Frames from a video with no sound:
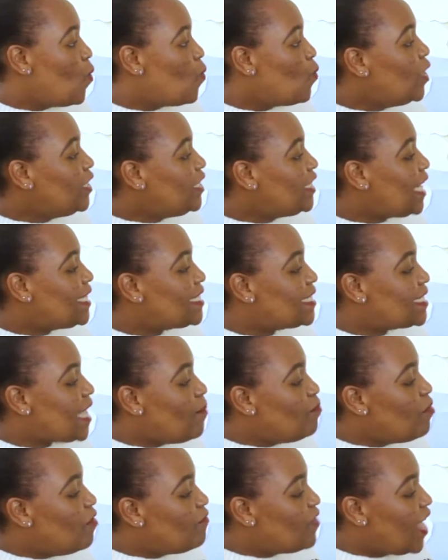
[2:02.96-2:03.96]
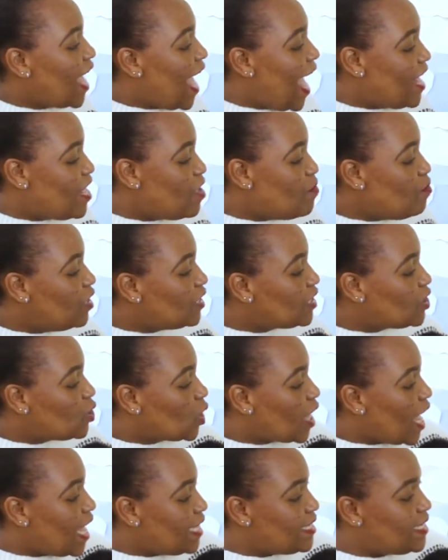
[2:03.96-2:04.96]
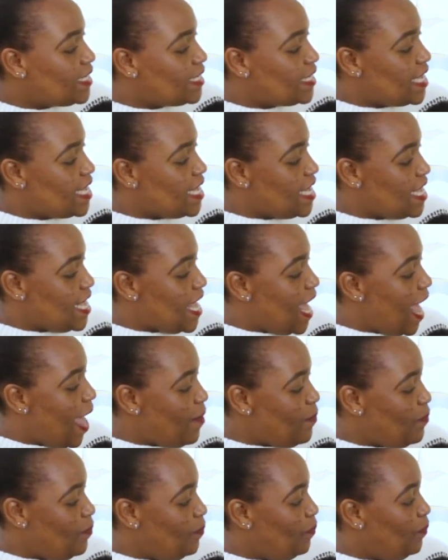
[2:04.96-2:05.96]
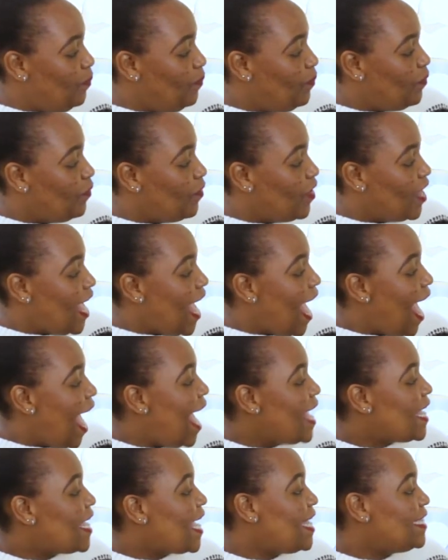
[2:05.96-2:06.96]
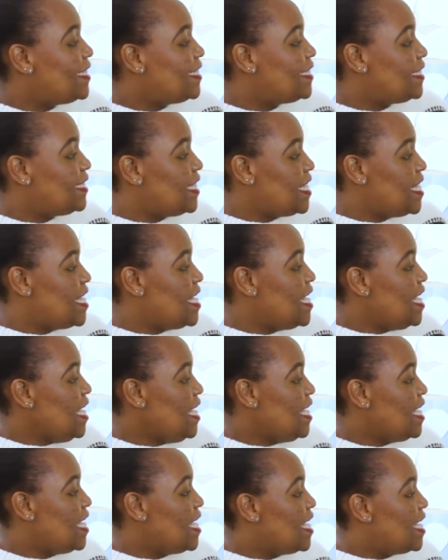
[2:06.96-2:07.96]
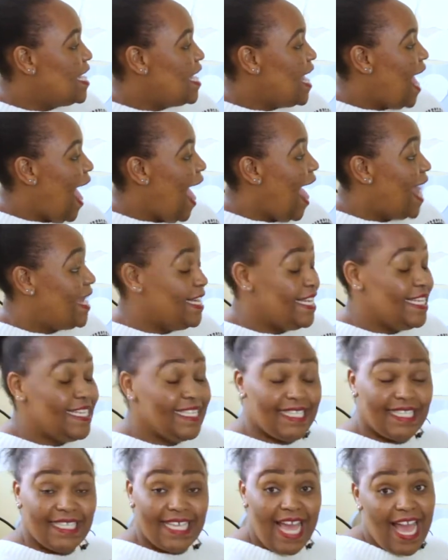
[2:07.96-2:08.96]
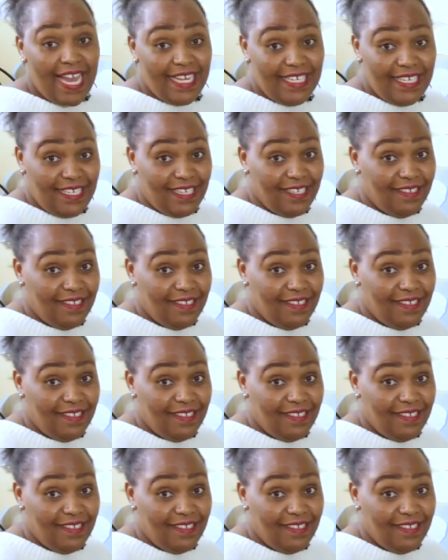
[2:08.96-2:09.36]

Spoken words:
which are some of the animals you can see here? I can see a lizard.